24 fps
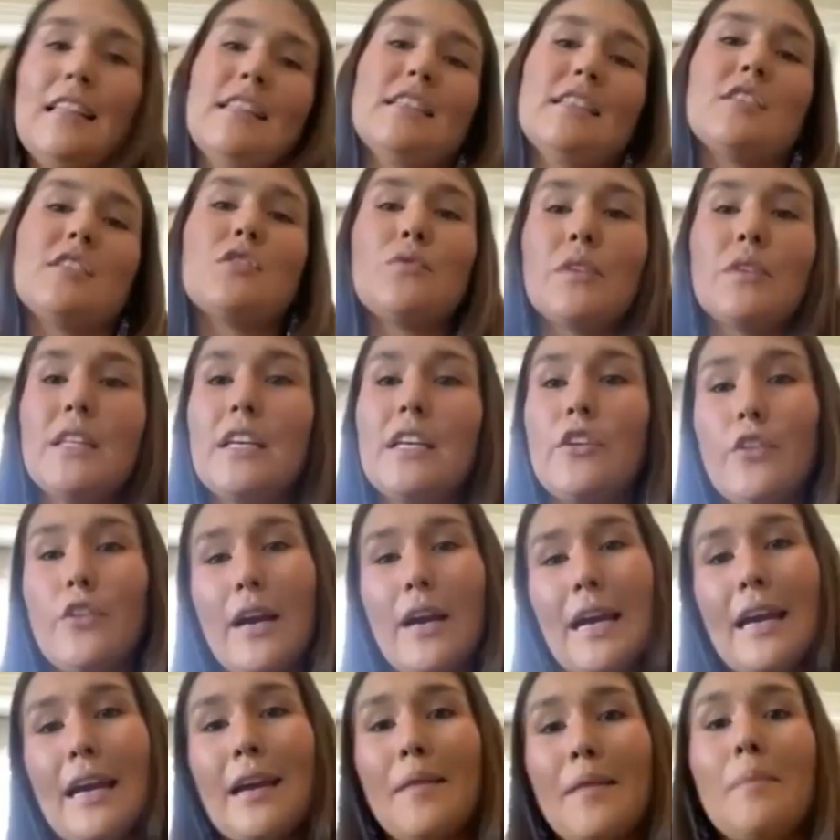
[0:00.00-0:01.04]
this is really
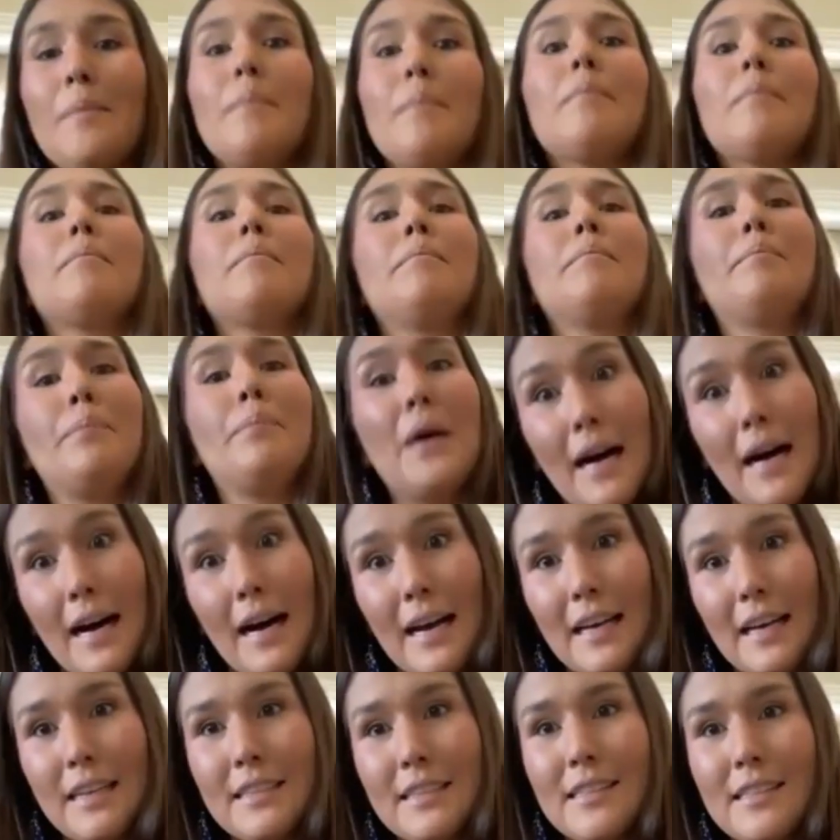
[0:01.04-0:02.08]
great,
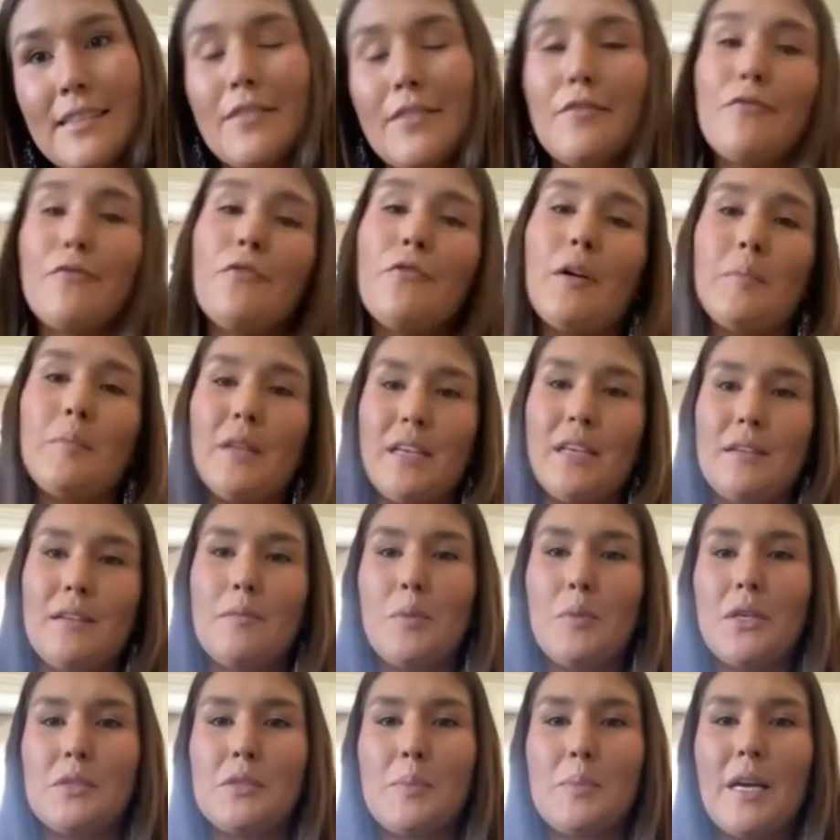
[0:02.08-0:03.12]
but from the
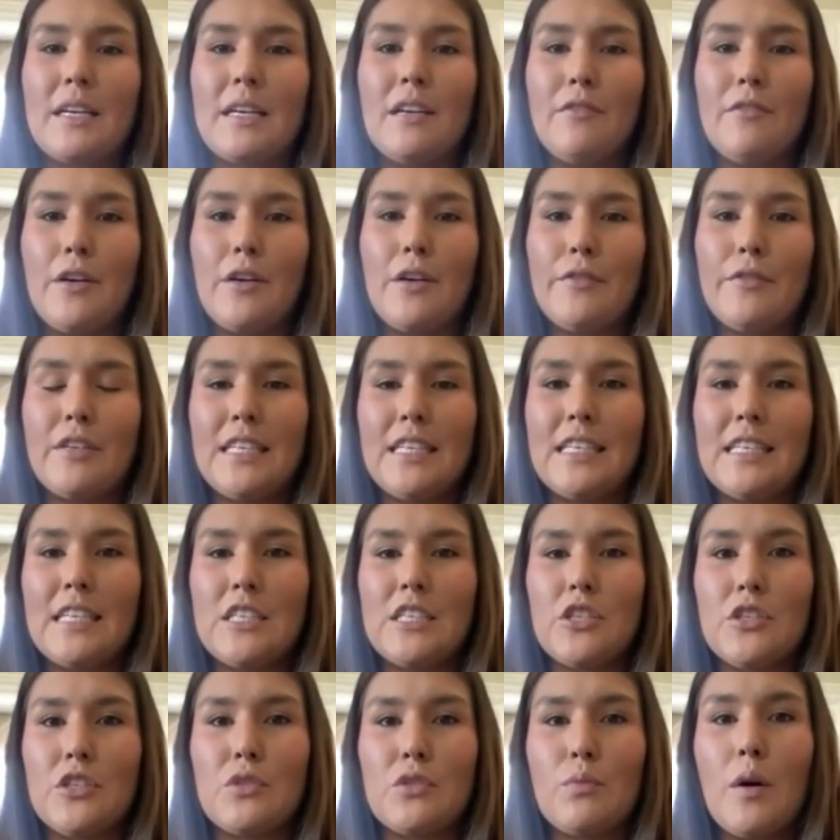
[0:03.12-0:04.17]
perspective of an
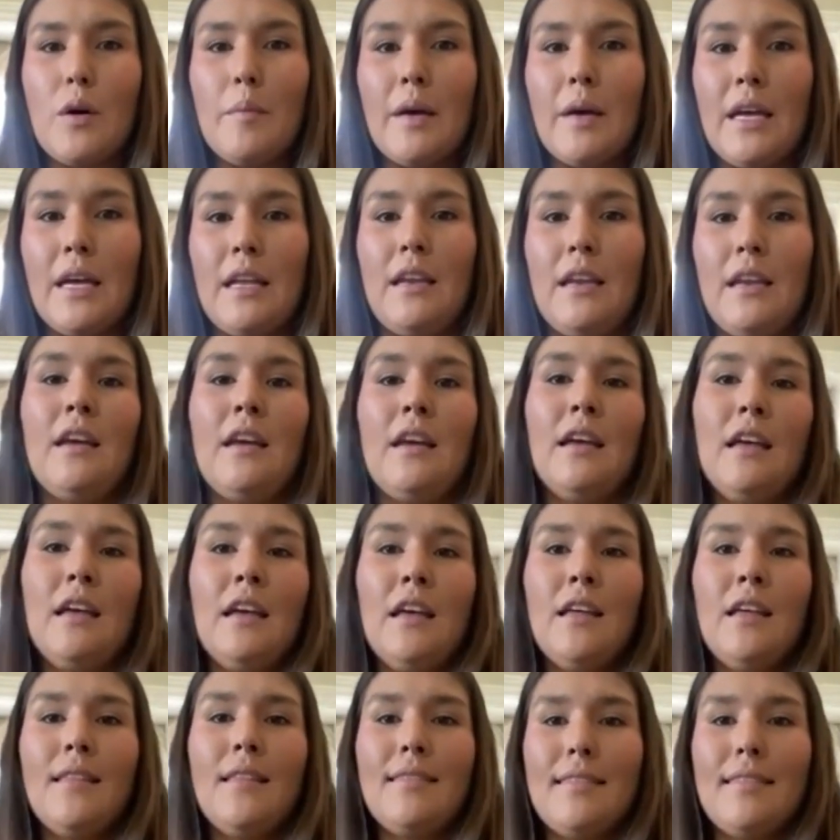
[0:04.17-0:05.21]
Indigenous woman,
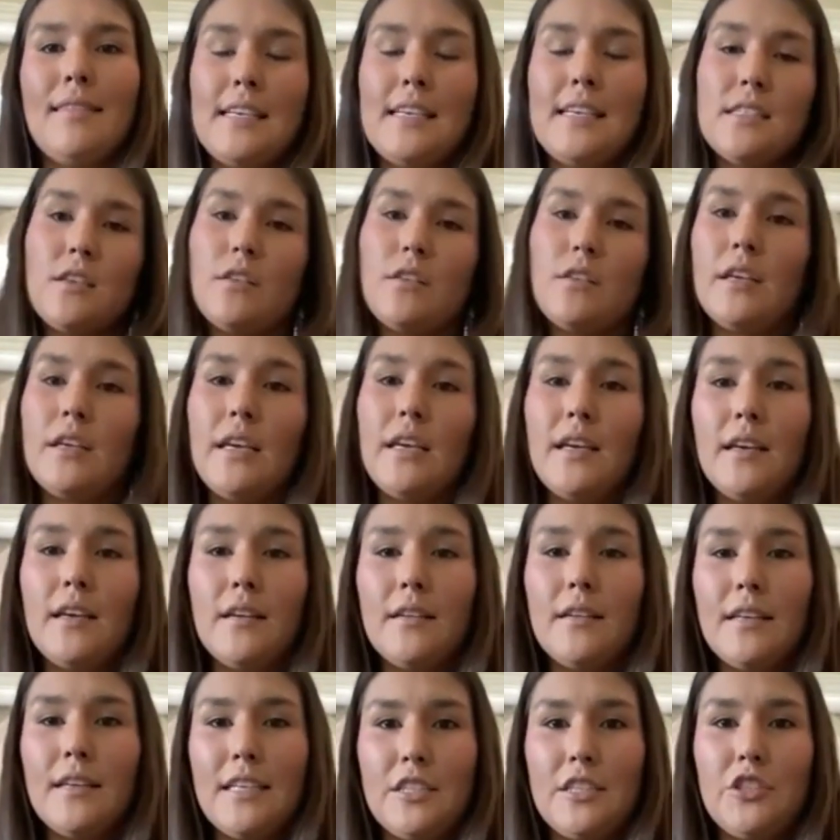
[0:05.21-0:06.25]
these are
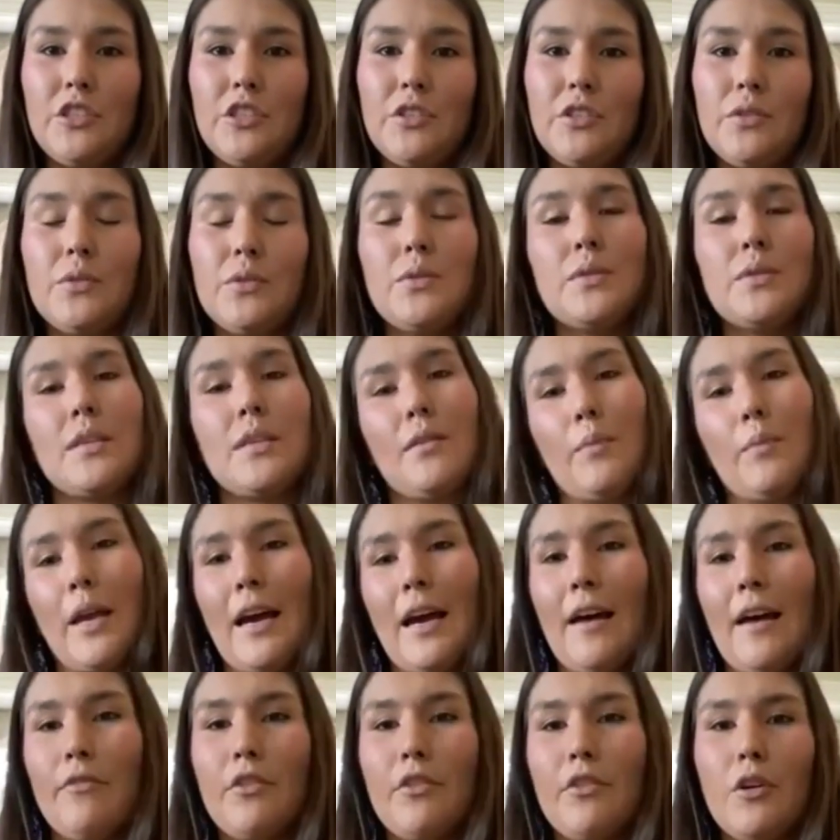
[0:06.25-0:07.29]
the issues, and we
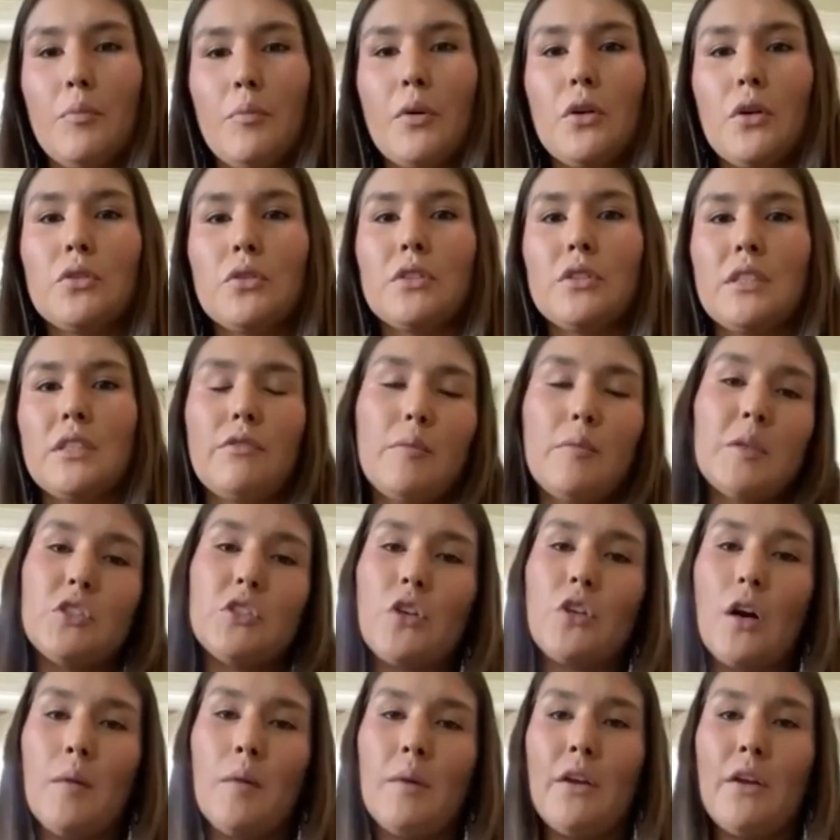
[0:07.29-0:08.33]
have to approach this from a
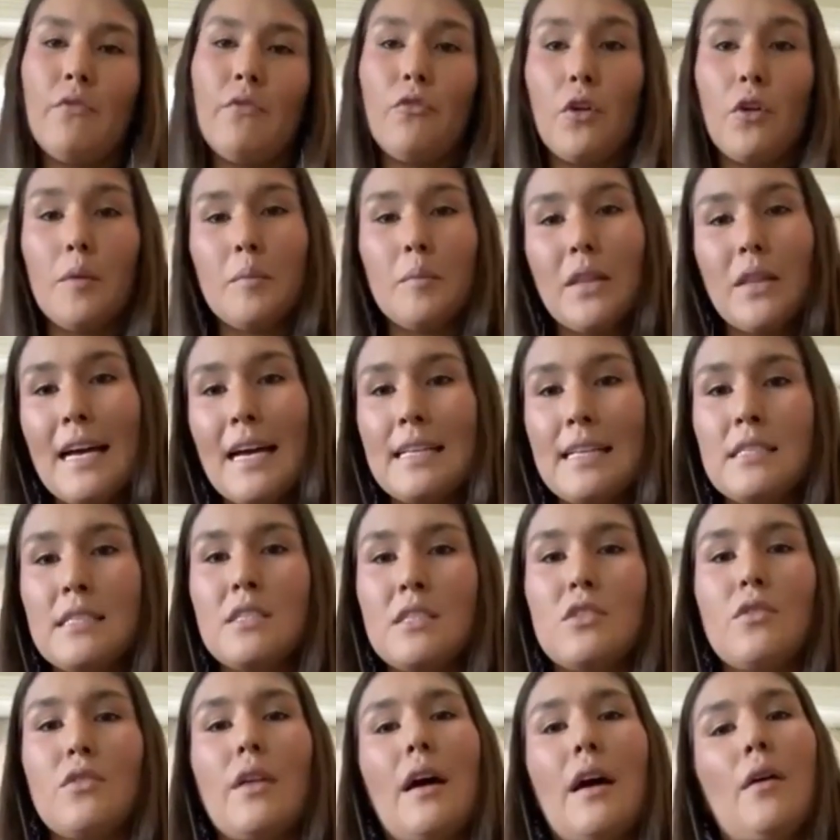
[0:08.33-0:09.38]
trauma-informed
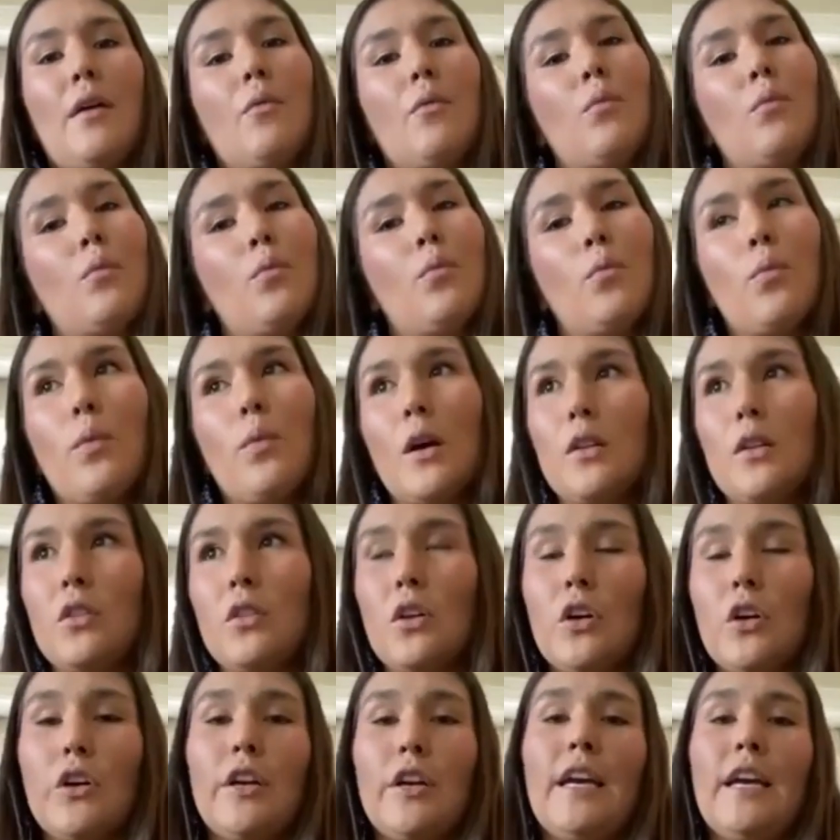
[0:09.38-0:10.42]
lens so that we're
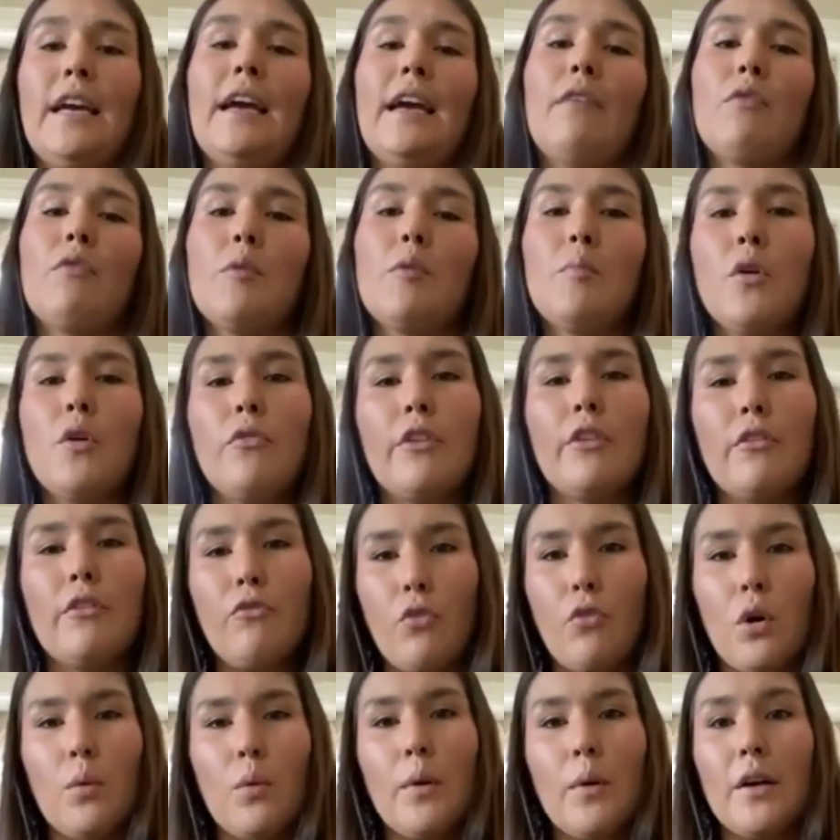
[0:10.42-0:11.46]
learning and we're moving
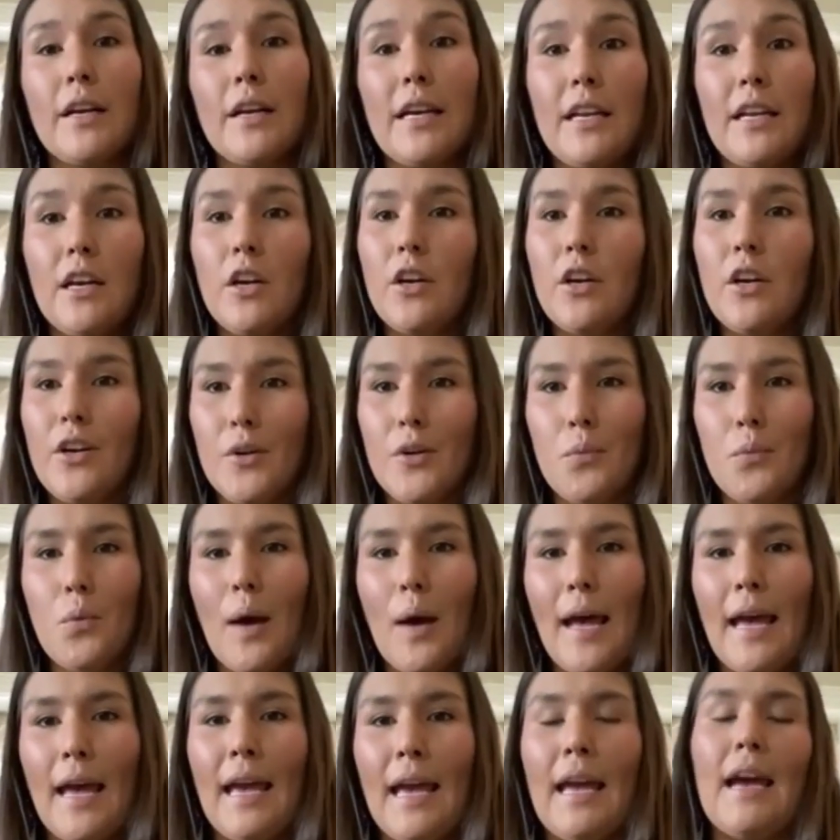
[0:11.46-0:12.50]
forward in a good
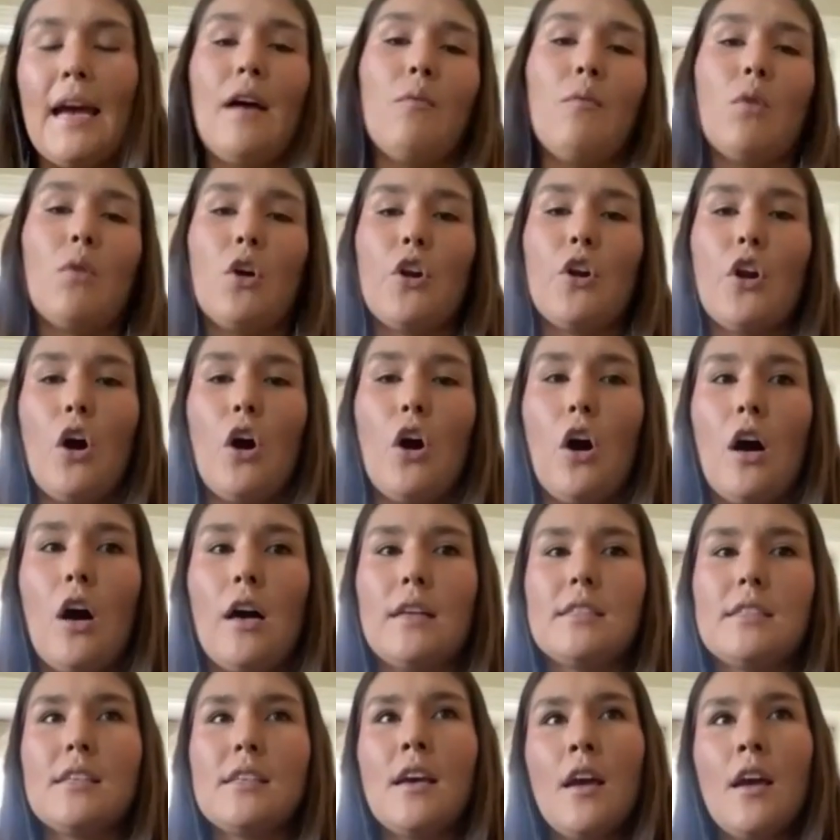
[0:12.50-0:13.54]
way, and we're
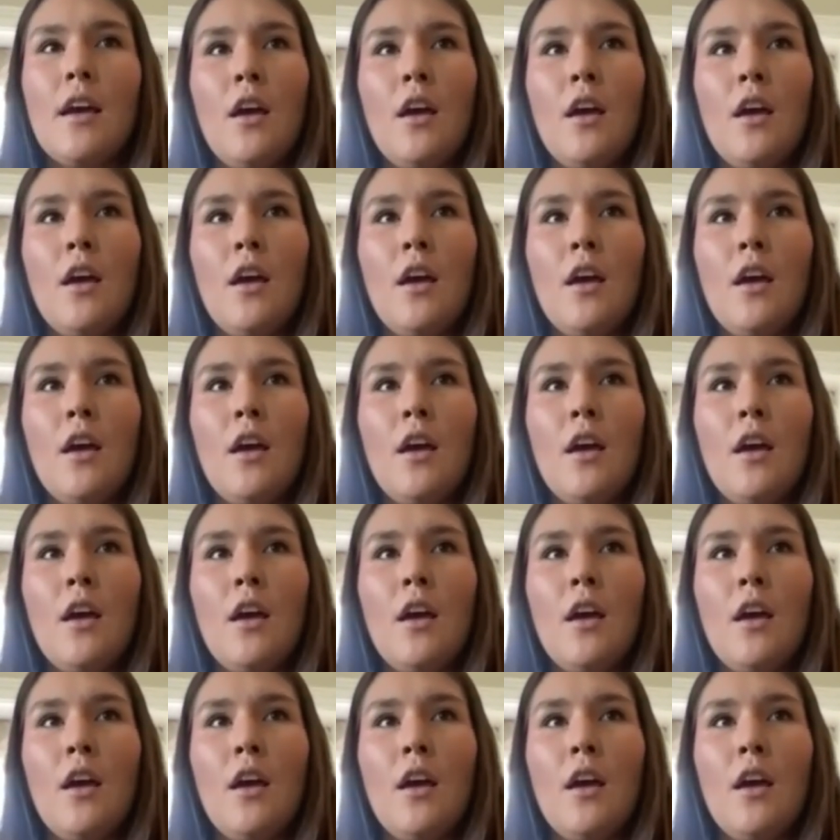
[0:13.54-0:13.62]
not